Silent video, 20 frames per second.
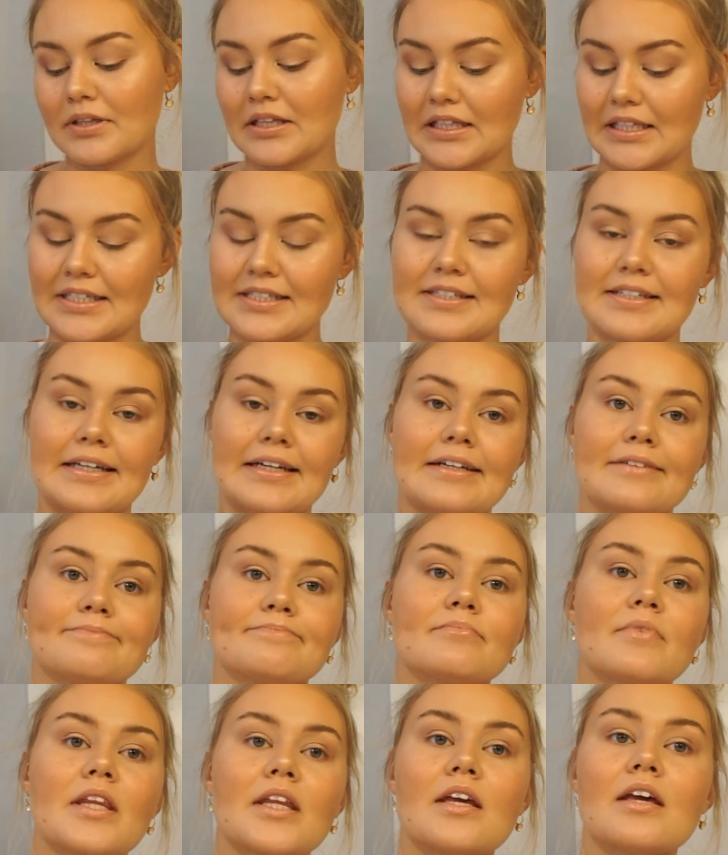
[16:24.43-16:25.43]
pleasing.
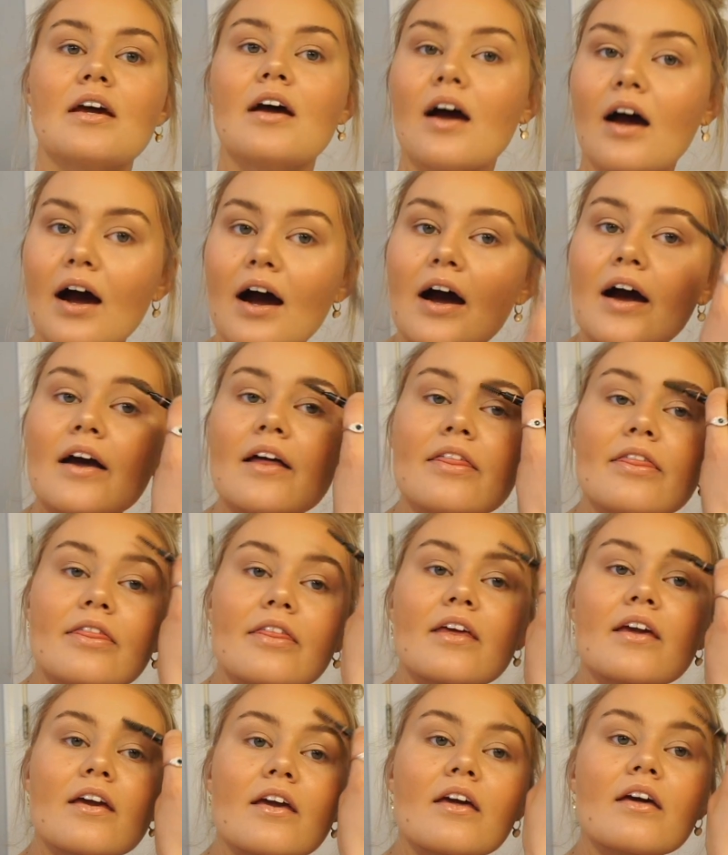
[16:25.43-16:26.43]
I
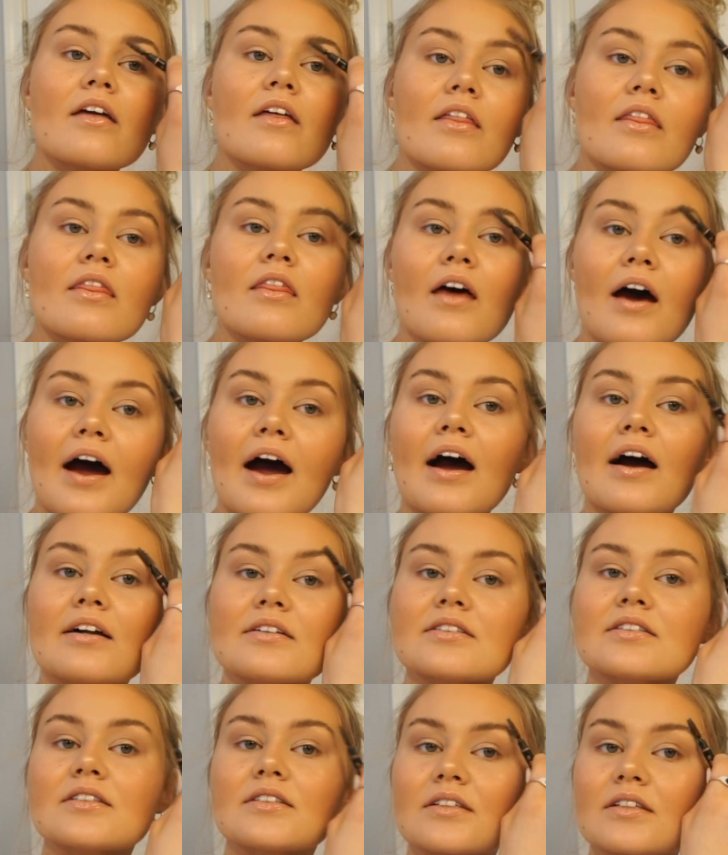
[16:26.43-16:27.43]
think
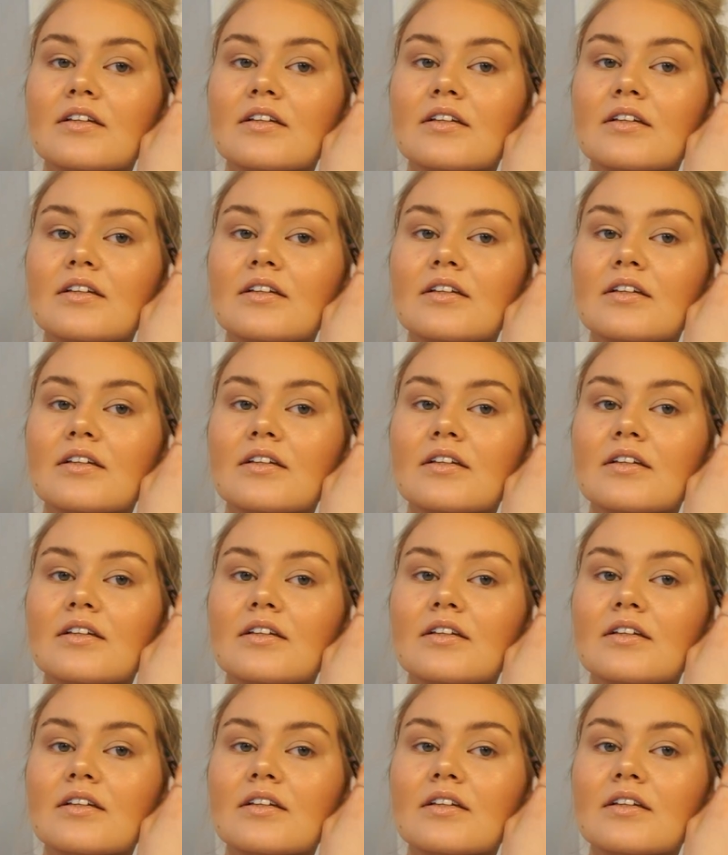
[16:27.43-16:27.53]
that